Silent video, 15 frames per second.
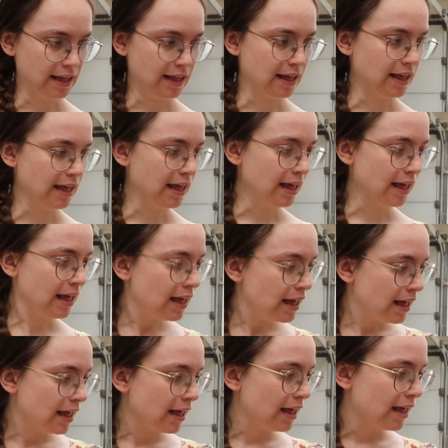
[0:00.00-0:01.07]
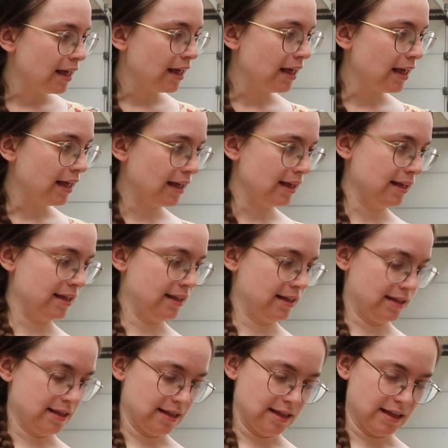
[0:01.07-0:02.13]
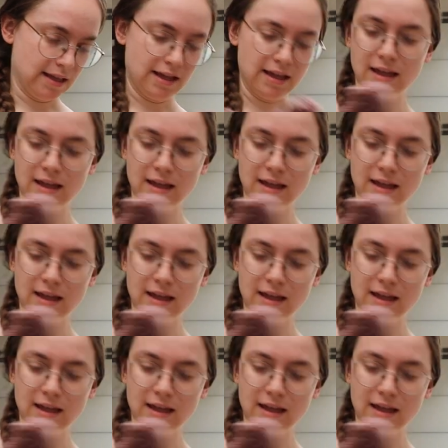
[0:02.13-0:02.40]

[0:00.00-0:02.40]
(silence)